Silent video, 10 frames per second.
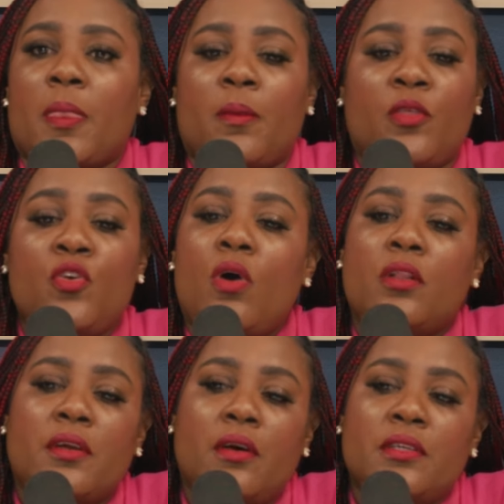You all are
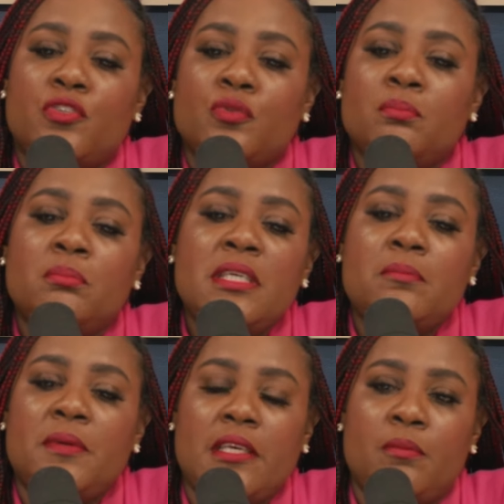going to meet
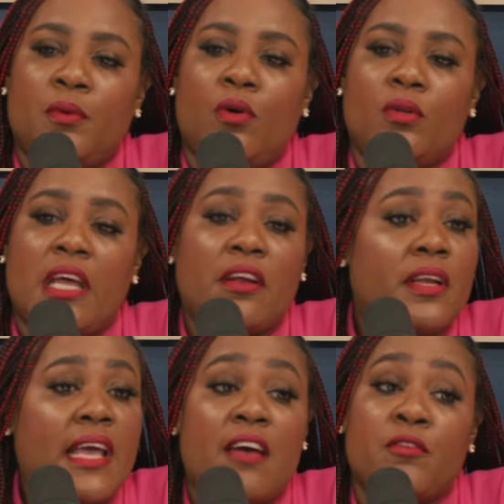people that are
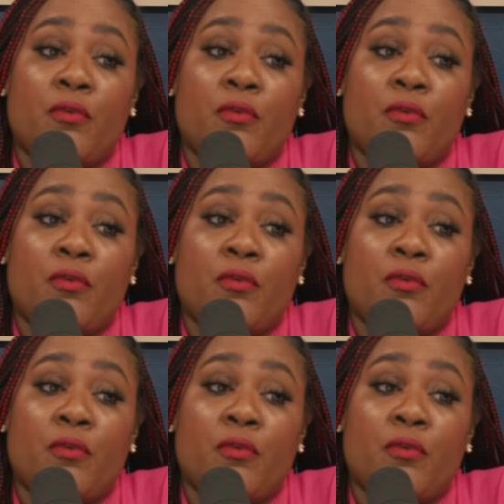going to have